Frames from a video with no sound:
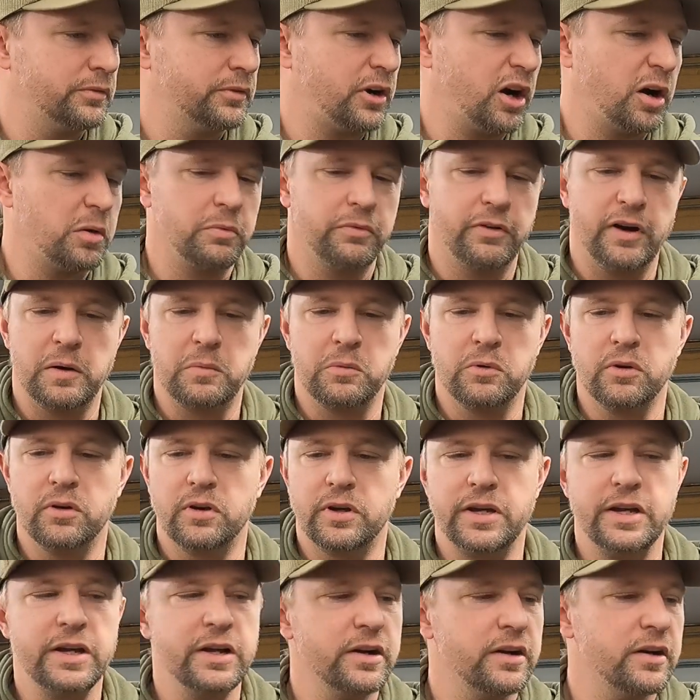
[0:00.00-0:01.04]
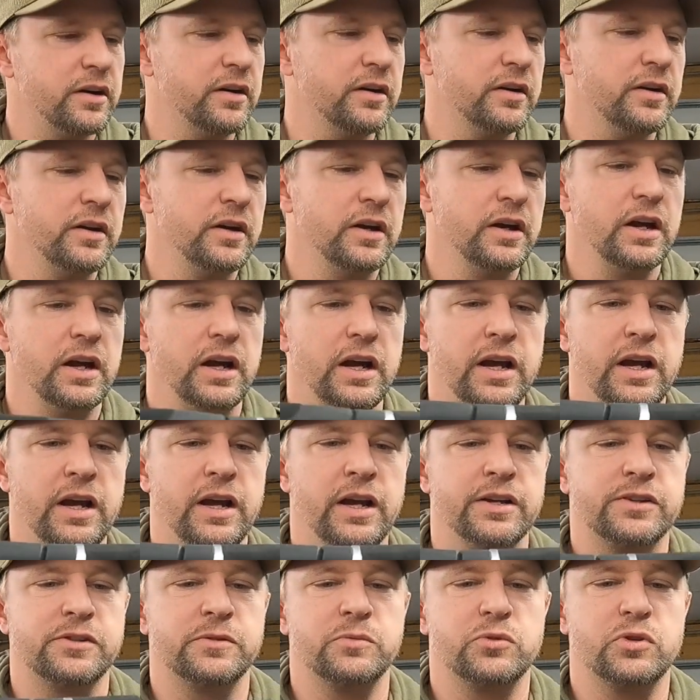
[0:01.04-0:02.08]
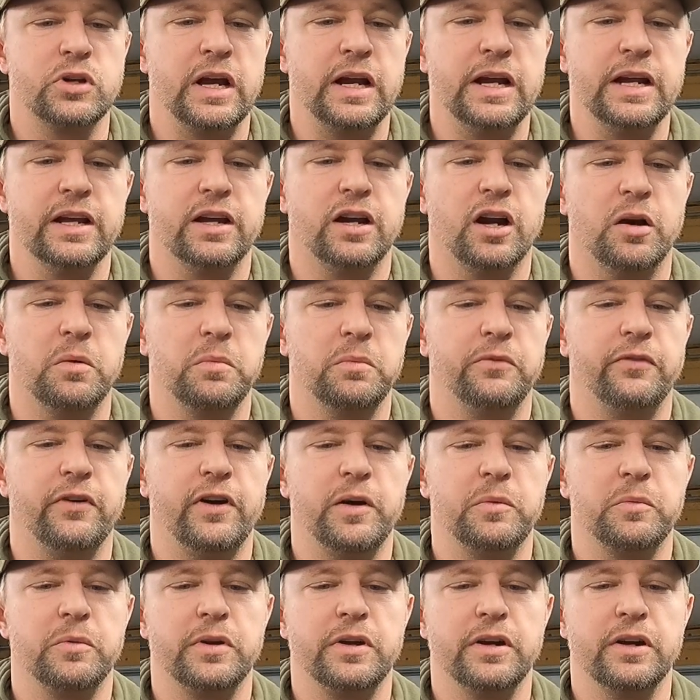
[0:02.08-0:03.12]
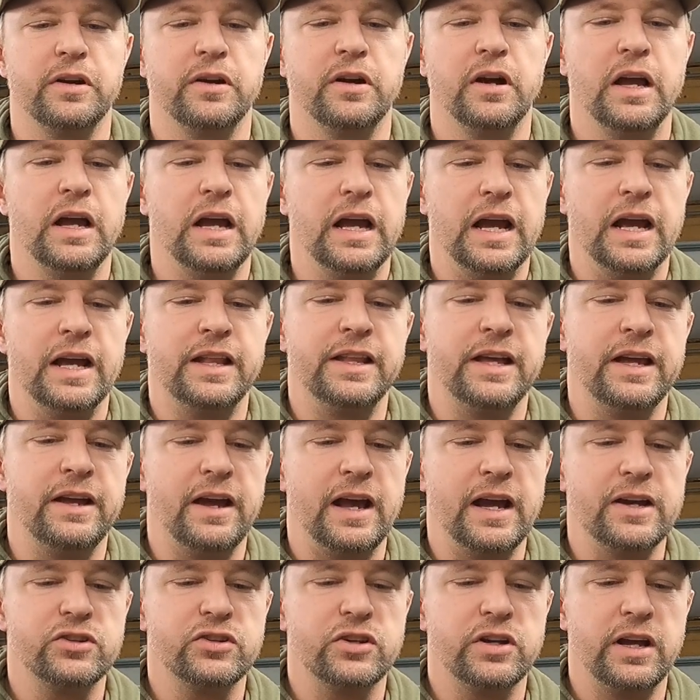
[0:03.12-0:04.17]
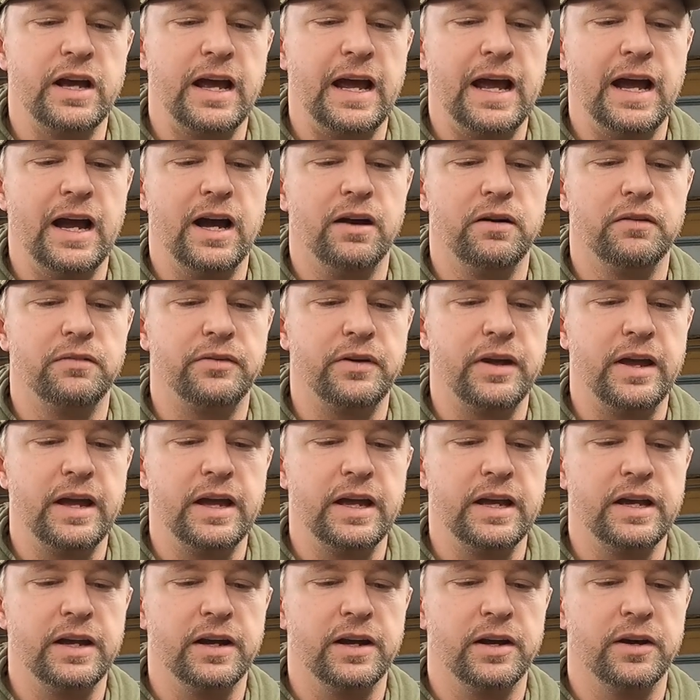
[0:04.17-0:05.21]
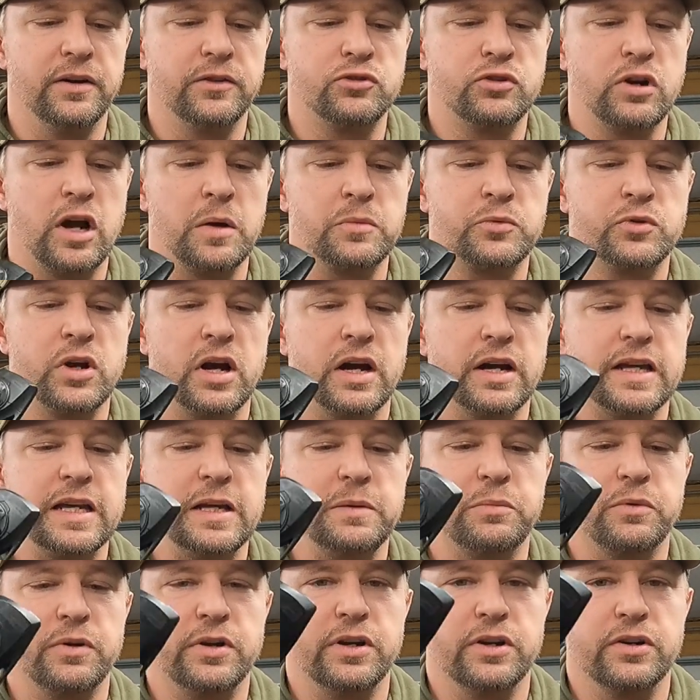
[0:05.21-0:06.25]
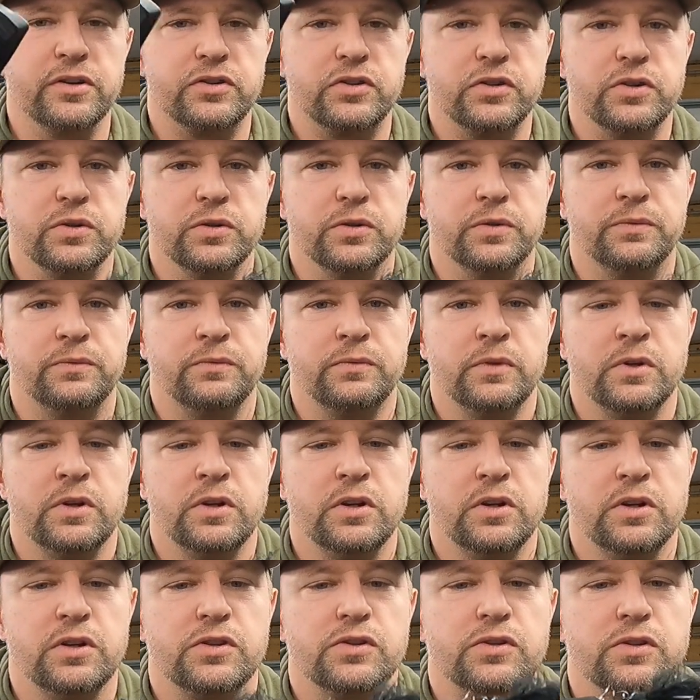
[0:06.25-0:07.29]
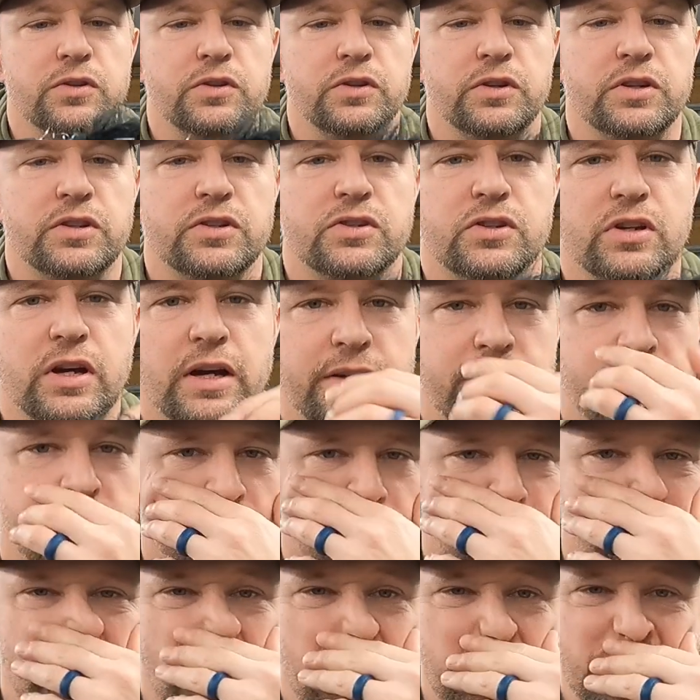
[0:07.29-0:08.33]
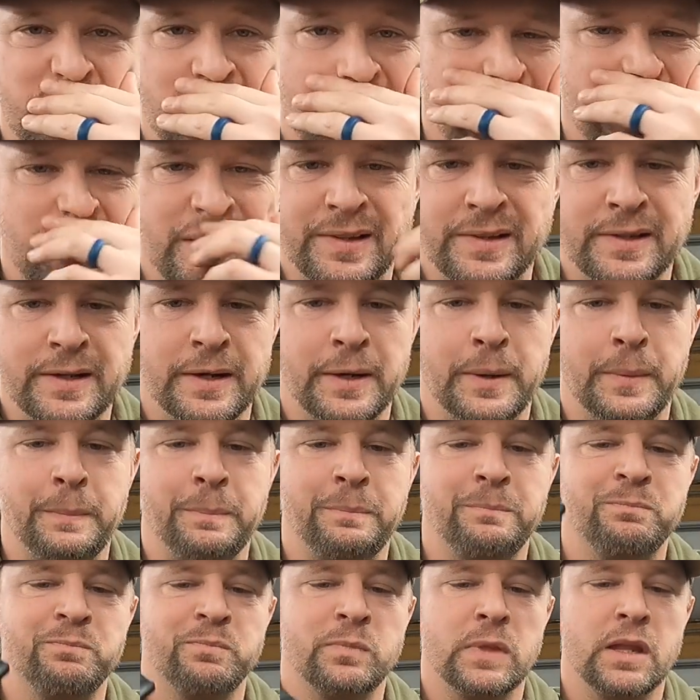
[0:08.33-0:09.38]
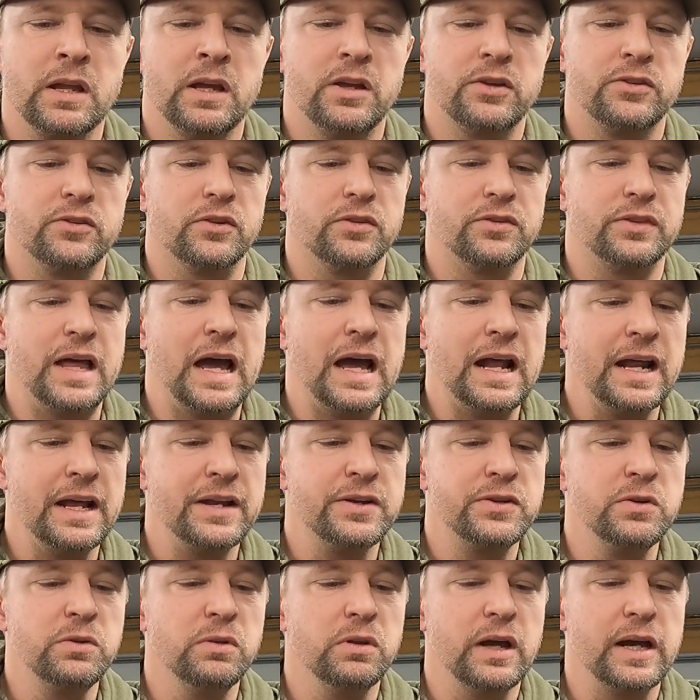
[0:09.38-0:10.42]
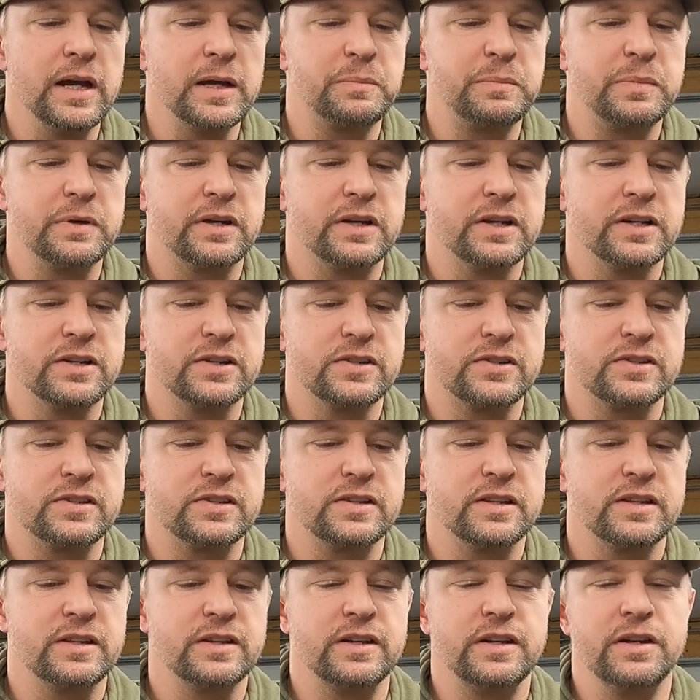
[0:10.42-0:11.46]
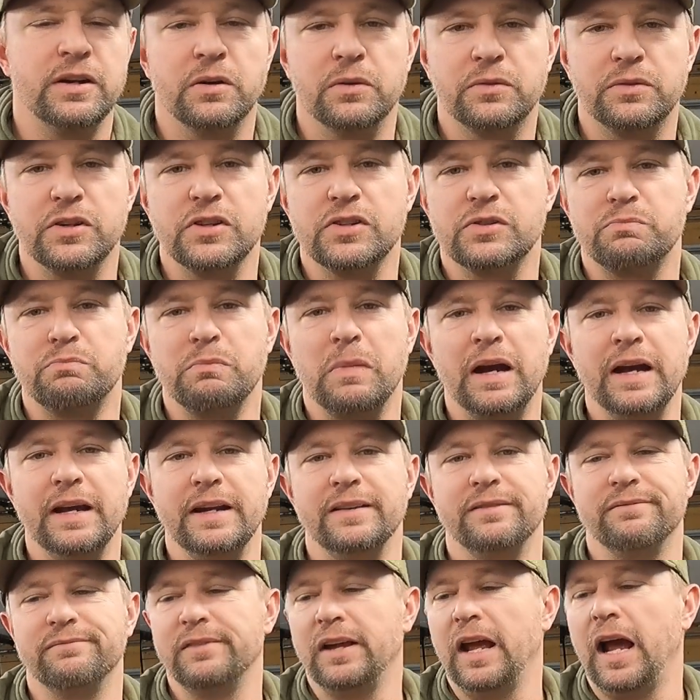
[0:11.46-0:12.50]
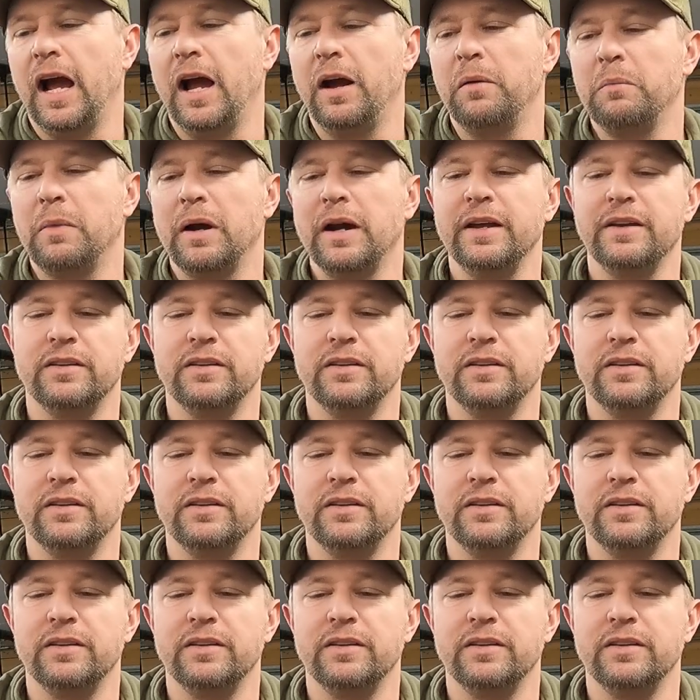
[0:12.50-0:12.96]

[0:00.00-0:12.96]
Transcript: carbon fiber here and some shiny carbon fiber here, and they actually have a drop shot keeper here too, so you can slide your drop shot on there. So that I do like, because you know this might I